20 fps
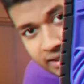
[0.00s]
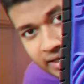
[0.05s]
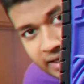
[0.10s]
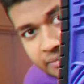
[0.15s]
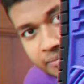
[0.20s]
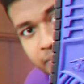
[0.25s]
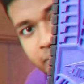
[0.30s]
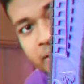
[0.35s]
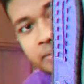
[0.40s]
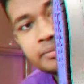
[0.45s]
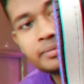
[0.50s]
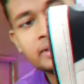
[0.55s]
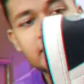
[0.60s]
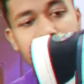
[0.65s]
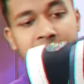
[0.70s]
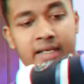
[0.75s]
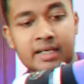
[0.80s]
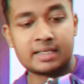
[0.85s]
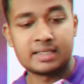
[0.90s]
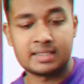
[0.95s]
again purple,
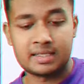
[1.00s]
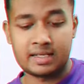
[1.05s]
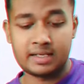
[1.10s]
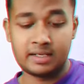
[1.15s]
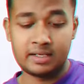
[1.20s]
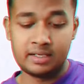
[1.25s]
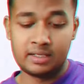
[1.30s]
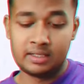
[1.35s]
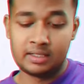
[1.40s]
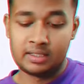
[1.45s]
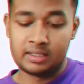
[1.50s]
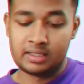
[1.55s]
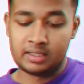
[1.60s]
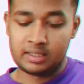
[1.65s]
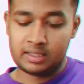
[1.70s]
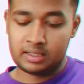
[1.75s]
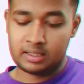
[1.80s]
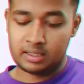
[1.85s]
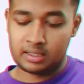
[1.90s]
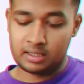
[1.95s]
like I said.
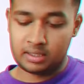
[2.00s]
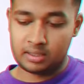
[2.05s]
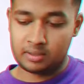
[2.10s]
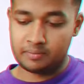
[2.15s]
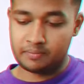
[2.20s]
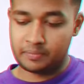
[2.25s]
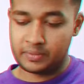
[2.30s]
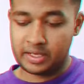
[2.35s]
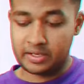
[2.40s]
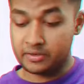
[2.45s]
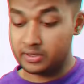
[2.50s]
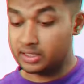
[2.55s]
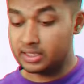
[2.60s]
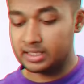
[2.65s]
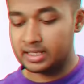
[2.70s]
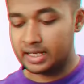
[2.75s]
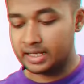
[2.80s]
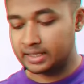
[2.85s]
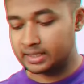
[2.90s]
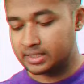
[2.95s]
I really
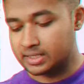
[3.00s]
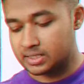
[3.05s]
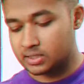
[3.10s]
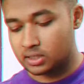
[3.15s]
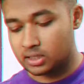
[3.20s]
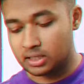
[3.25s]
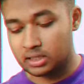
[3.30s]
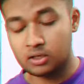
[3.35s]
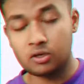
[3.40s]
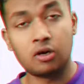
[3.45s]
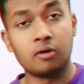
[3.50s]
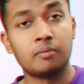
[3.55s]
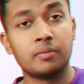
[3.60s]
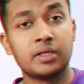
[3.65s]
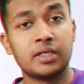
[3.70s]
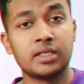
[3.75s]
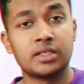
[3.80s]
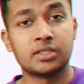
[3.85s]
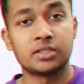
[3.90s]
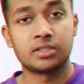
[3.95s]
like this color
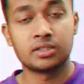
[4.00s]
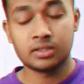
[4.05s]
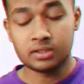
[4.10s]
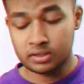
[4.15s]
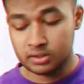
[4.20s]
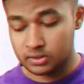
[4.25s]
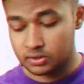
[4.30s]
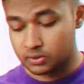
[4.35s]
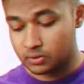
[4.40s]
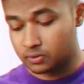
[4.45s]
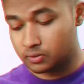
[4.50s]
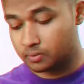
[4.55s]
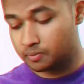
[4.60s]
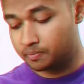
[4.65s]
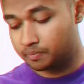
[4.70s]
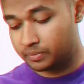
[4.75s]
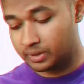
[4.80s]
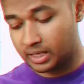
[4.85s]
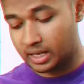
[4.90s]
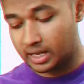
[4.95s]
combination, so
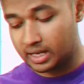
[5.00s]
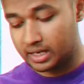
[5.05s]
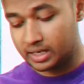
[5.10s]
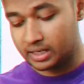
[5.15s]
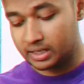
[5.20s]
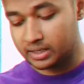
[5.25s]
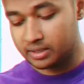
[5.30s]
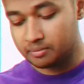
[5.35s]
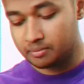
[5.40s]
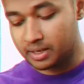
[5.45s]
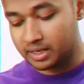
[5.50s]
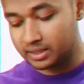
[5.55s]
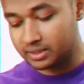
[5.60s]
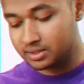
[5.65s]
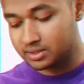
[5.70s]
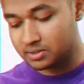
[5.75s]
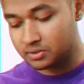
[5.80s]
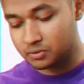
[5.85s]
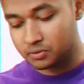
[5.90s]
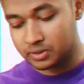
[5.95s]
I didn't buy
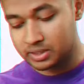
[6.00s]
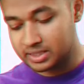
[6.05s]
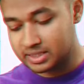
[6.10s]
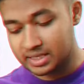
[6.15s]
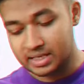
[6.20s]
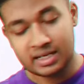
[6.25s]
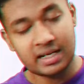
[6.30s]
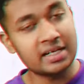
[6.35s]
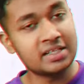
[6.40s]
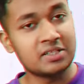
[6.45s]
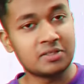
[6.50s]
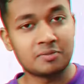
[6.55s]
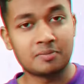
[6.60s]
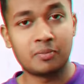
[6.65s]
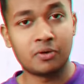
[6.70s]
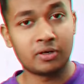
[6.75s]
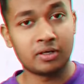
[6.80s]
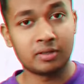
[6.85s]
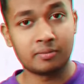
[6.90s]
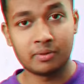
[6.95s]
this to resell. I just
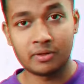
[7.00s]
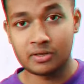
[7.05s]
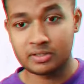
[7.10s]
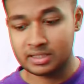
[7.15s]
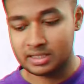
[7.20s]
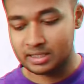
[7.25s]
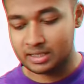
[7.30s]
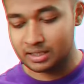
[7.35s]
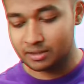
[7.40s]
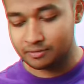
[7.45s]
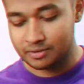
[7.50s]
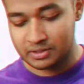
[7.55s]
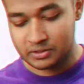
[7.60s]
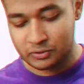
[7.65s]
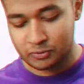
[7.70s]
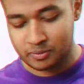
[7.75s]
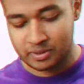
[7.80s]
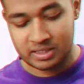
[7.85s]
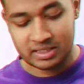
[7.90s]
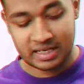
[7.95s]
bought it because I love it
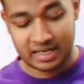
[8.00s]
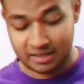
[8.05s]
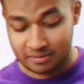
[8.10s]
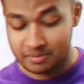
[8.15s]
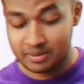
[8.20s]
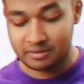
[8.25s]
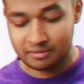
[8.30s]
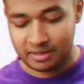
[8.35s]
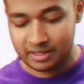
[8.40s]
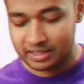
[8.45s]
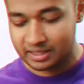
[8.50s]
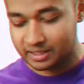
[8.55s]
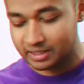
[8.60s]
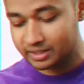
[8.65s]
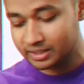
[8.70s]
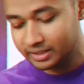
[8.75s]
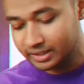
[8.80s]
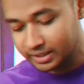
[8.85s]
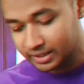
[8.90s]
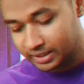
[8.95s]
so much. I'll be wearing
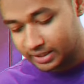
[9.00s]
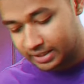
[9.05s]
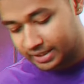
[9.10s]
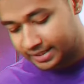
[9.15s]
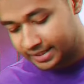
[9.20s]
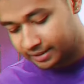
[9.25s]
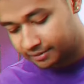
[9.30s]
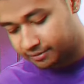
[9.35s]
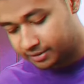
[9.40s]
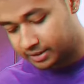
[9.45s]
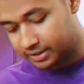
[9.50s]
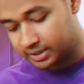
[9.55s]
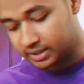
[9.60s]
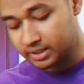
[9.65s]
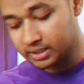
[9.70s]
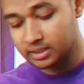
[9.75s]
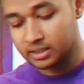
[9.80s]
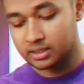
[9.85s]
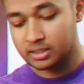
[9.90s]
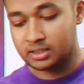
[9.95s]
it
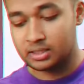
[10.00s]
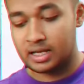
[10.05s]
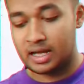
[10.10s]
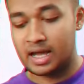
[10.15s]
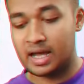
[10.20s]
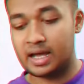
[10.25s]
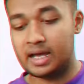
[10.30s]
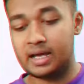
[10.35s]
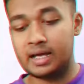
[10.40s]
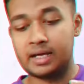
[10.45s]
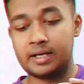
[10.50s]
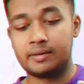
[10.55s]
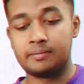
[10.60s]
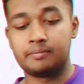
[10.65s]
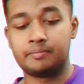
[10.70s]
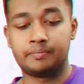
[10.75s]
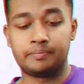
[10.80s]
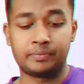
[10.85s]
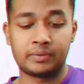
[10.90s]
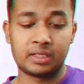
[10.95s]
definitely. And
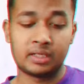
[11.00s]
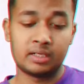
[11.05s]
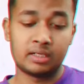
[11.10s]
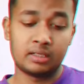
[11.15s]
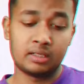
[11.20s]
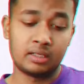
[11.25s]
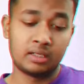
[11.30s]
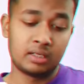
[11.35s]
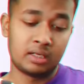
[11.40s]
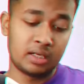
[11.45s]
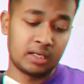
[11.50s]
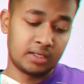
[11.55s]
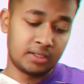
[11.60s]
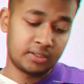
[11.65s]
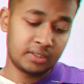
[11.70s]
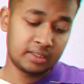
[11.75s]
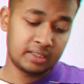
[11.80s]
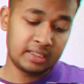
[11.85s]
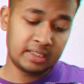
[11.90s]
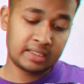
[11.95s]

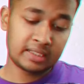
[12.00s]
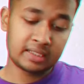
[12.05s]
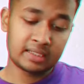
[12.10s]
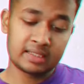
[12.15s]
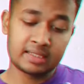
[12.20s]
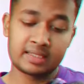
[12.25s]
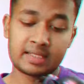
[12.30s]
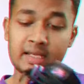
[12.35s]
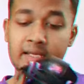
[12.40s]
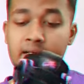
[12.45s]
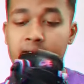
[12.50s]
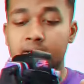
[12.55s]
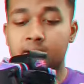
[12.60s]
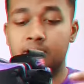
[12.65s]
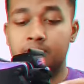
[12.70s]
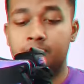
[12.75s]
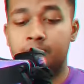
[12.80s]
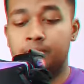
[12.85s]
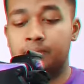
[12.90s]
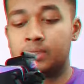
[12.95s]
another detail is that
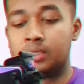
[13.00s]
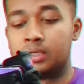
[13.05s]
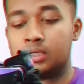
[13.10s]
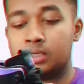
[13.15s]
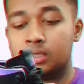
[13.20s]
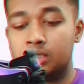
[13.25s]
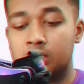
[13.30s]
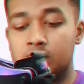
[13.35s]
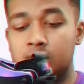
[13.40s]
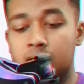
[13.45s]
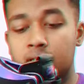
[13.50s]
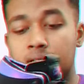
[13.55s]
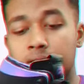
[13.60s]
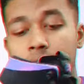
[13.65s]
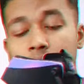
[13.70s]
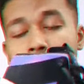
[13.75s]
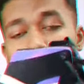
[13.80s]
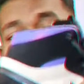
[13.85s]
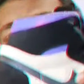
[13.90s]
the